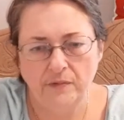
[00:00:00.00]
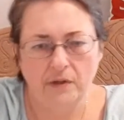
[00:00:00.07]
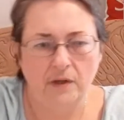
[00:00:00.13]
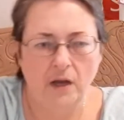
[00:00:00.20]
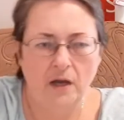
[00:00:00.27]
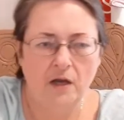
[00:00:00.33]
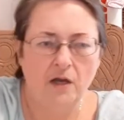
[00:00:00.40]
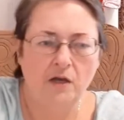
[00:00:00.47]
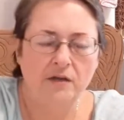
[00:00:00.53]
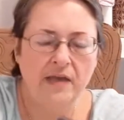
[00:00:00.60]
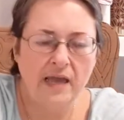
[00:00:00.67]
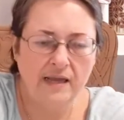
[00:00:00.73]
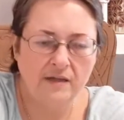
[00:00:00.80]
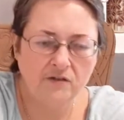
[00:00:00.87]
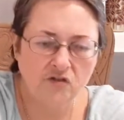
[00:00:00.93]
uh,
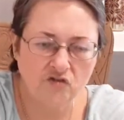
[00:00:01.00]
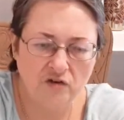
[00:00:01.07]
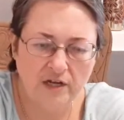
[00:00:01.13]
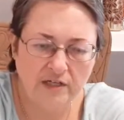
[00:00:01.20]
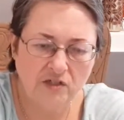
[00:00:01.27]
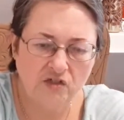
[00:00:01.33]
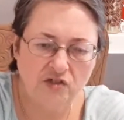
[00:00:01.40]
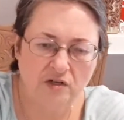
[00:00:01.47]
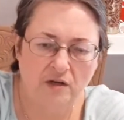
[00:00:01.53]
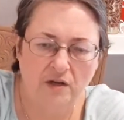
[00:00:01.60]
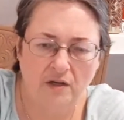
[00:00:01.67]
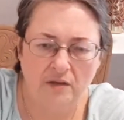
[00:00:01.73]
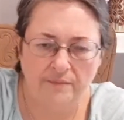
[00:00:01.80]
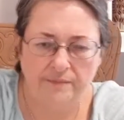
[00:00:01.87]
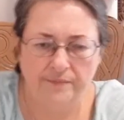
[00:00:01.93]
can stretch.
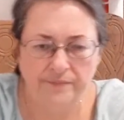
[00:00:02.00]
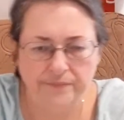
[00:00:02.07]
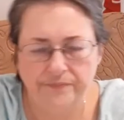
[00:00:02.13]
Um,